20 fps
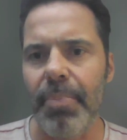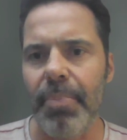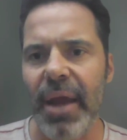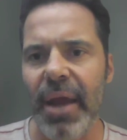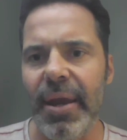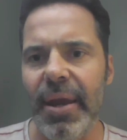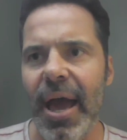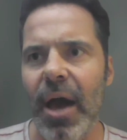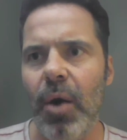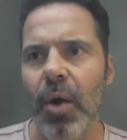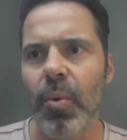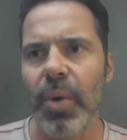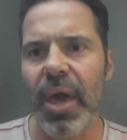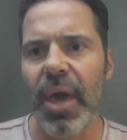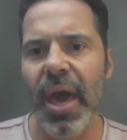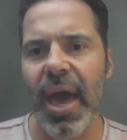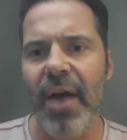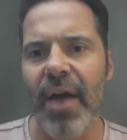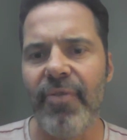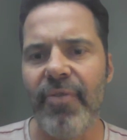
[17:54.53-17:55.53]
By now, we
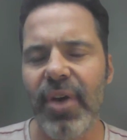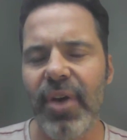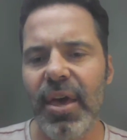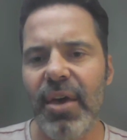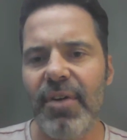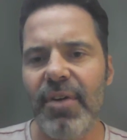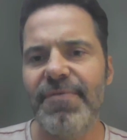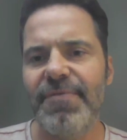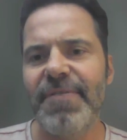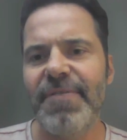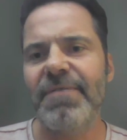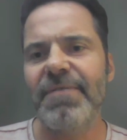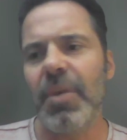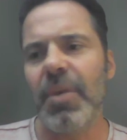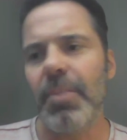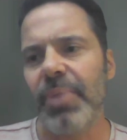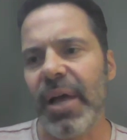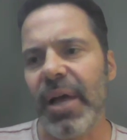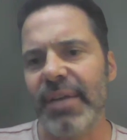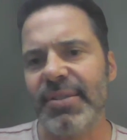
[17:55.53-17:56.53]
have 50
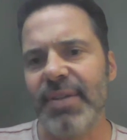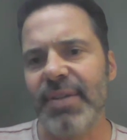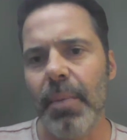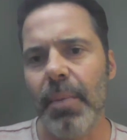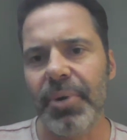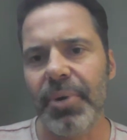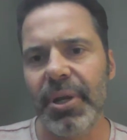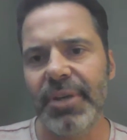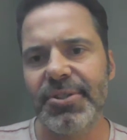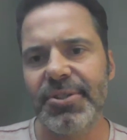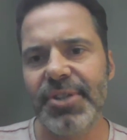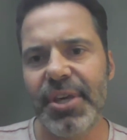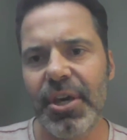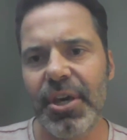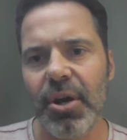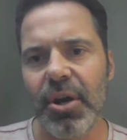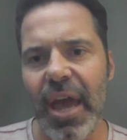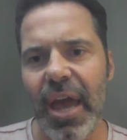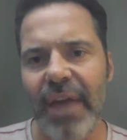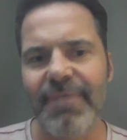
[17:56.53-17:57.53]
plus companies
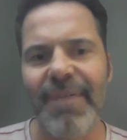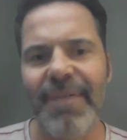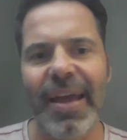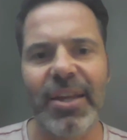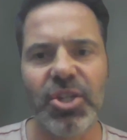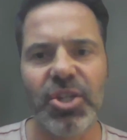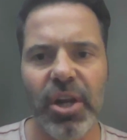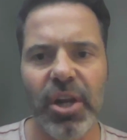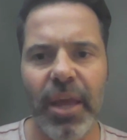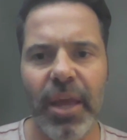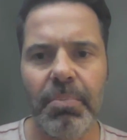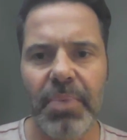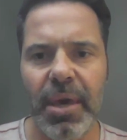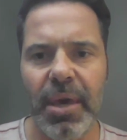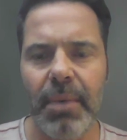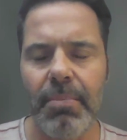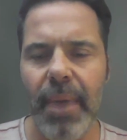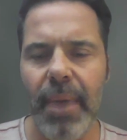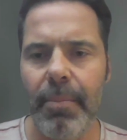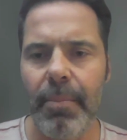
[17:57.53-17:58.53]
here at Venture Lane
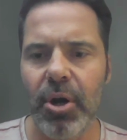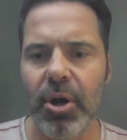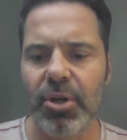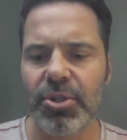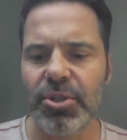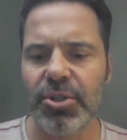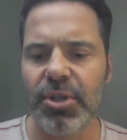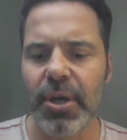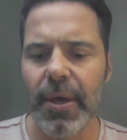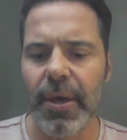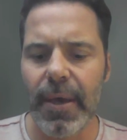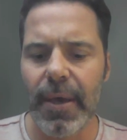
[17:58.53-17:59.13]
being members,